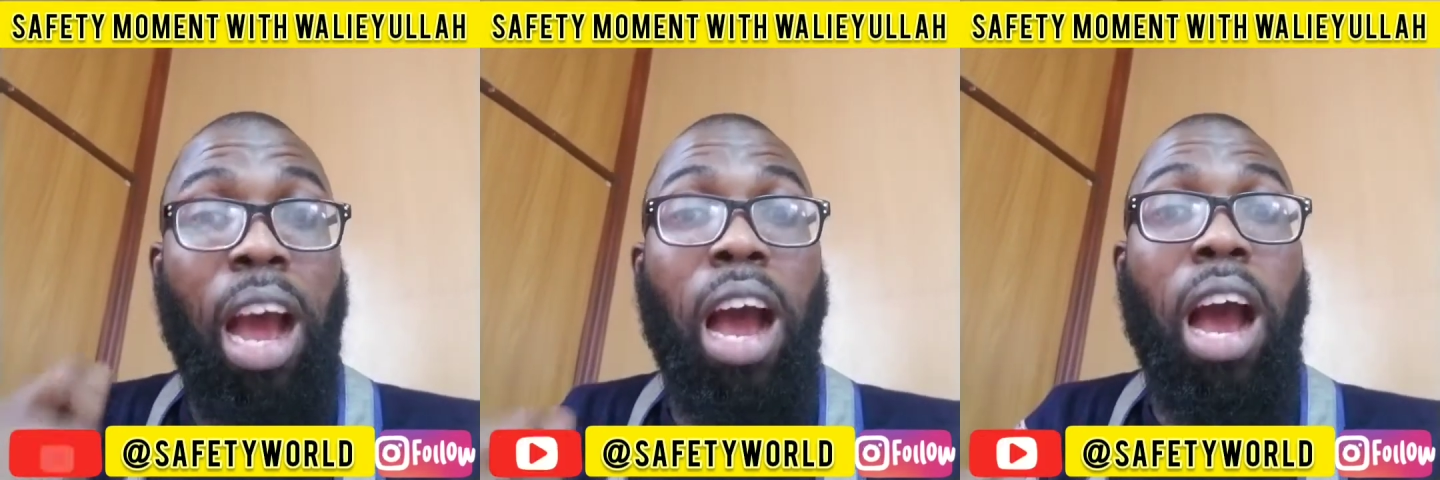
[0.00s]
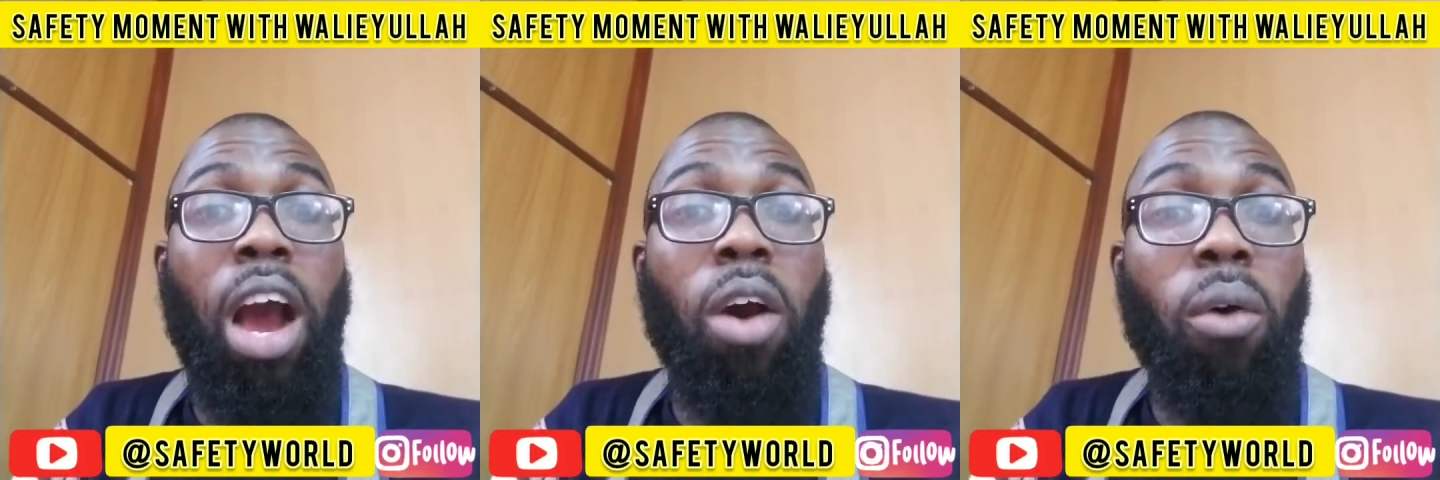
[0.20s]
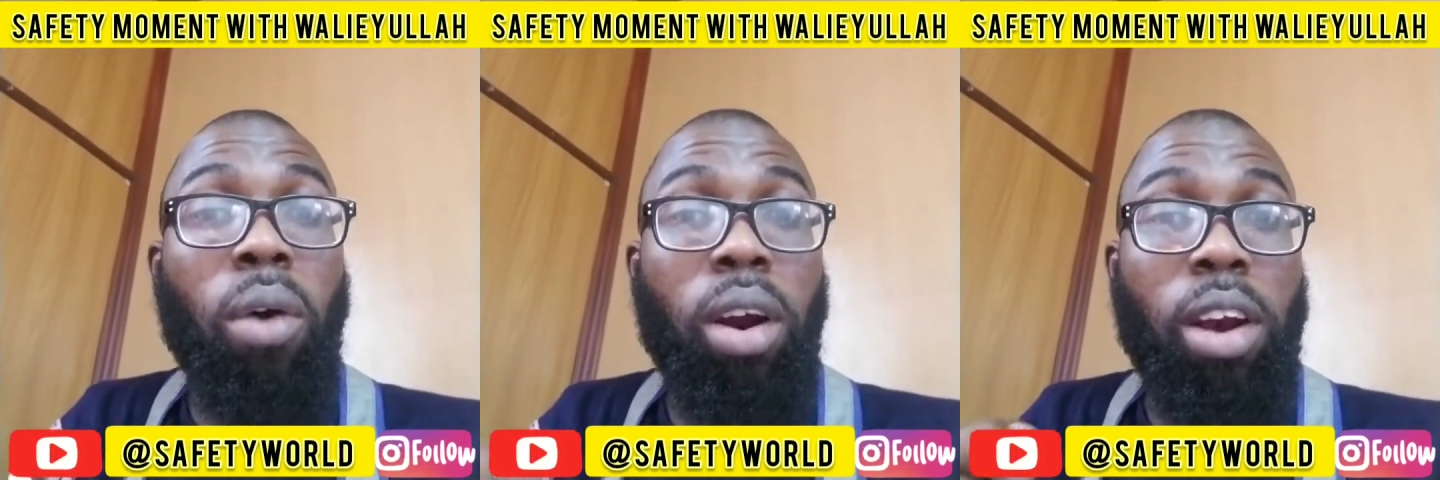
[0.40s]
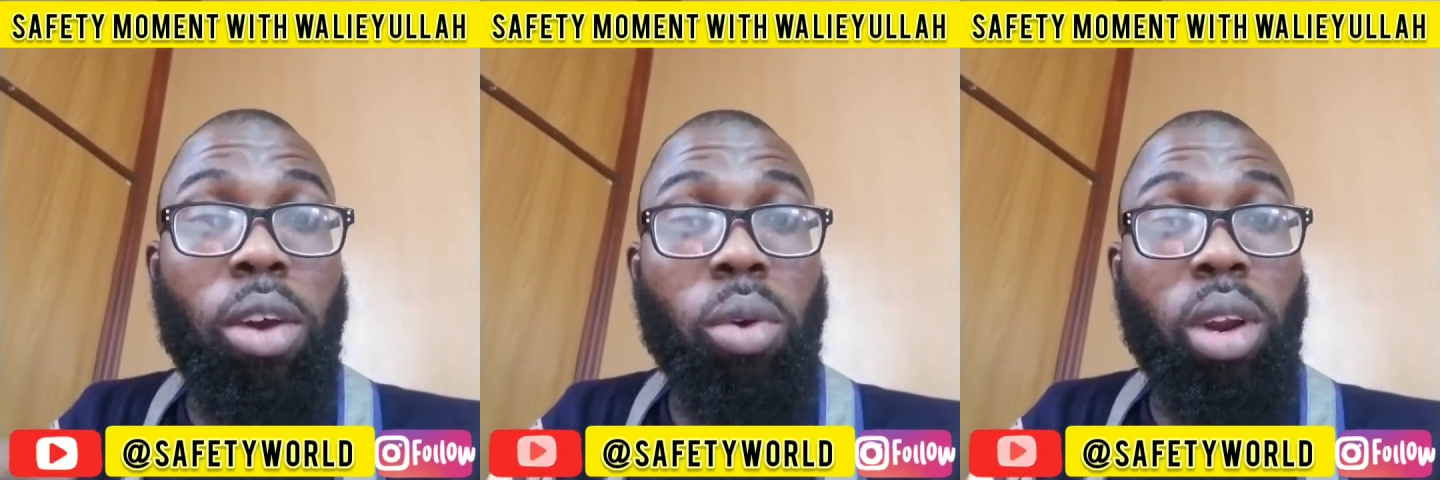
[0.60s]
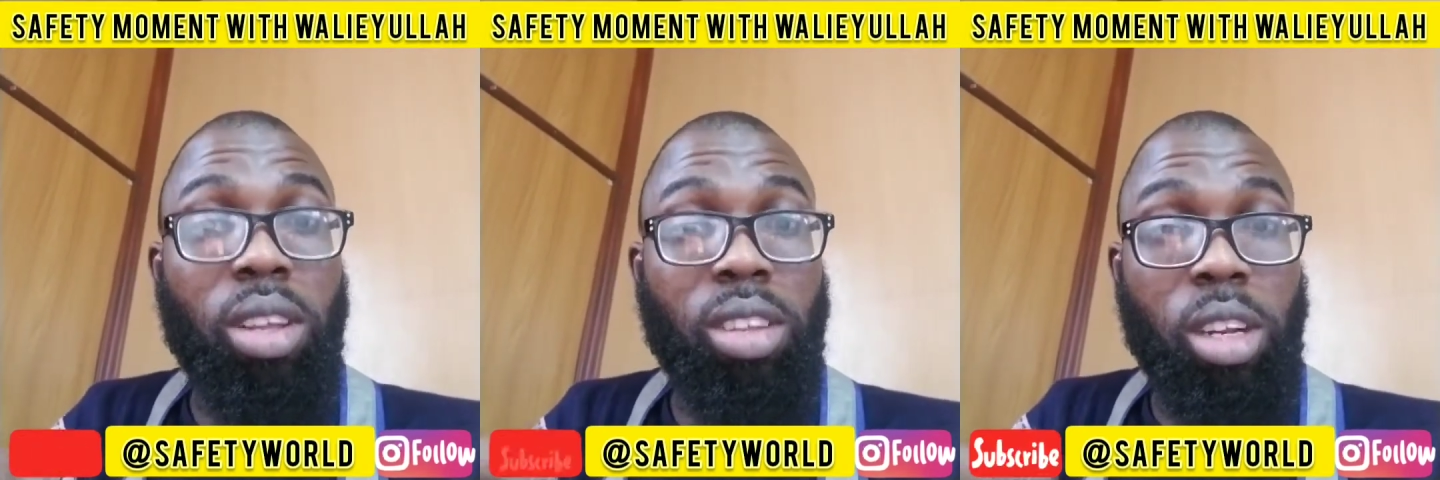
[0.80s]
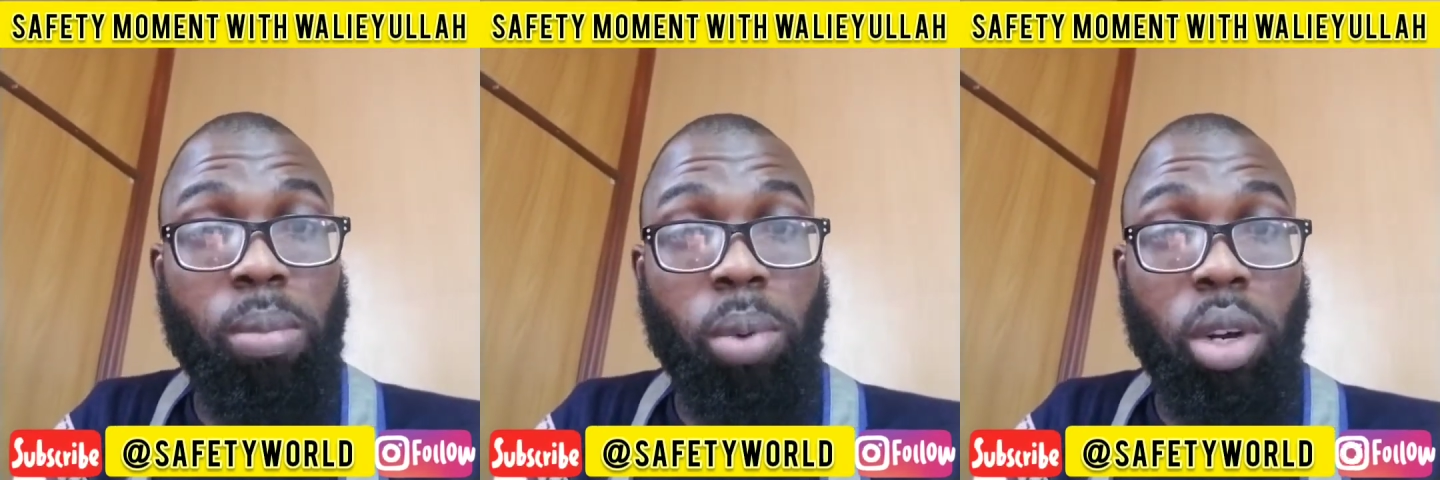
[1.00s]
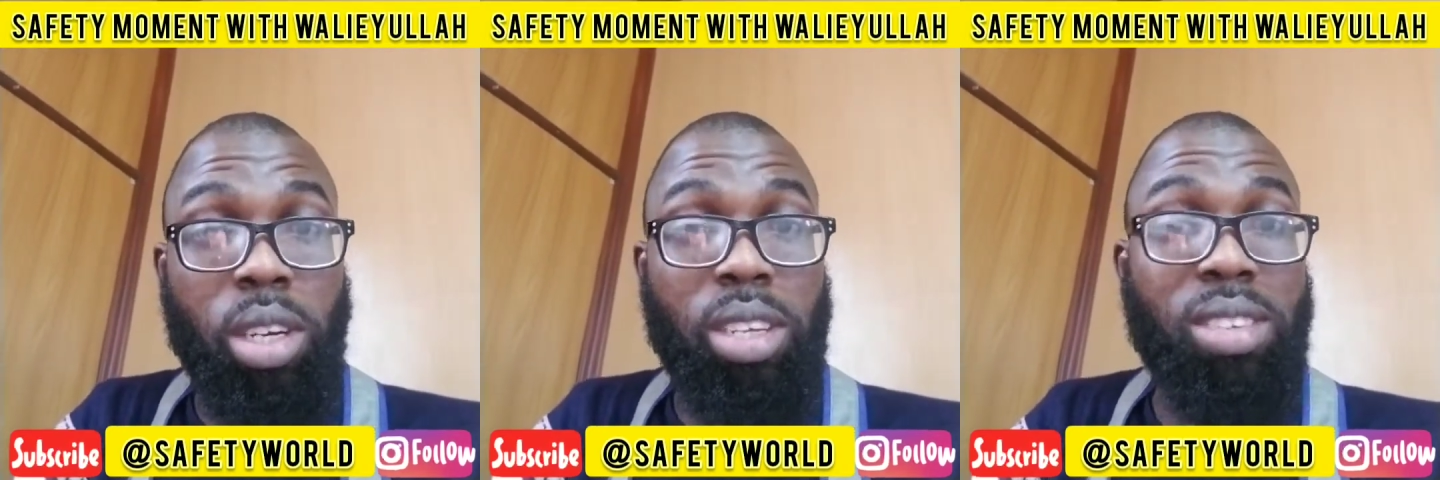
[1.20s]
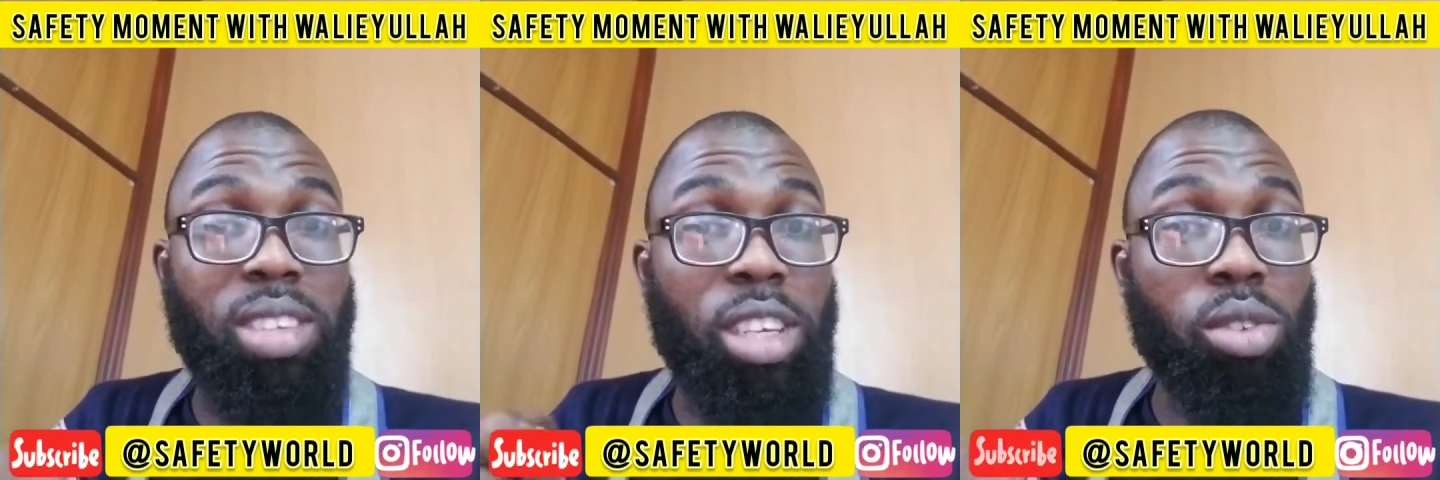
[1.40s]
Our regulatory
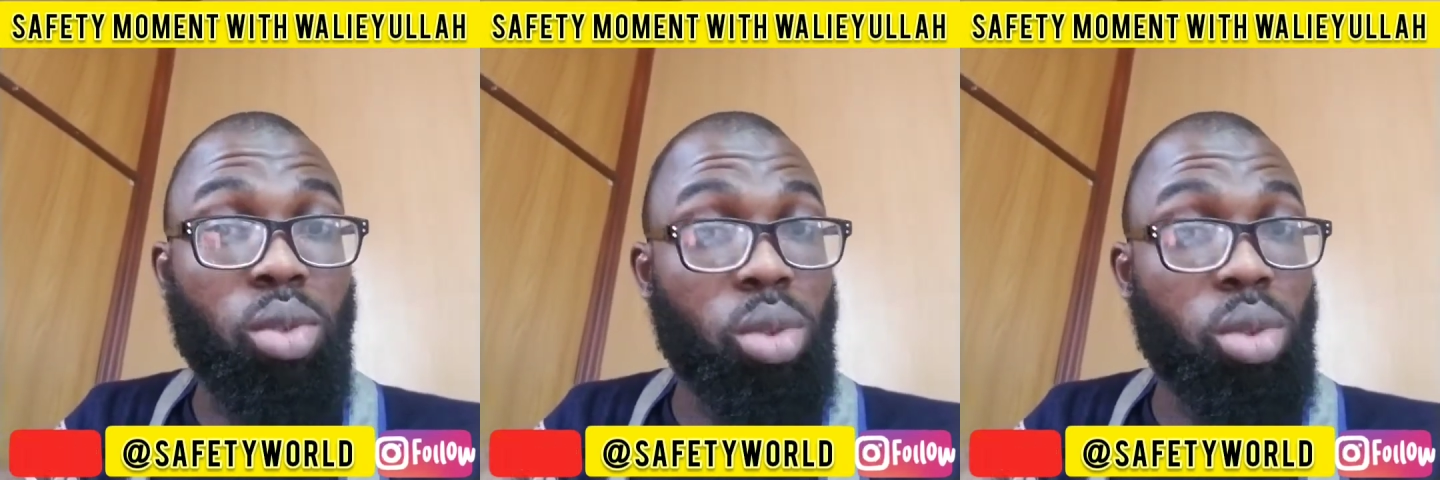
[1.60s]
bodies need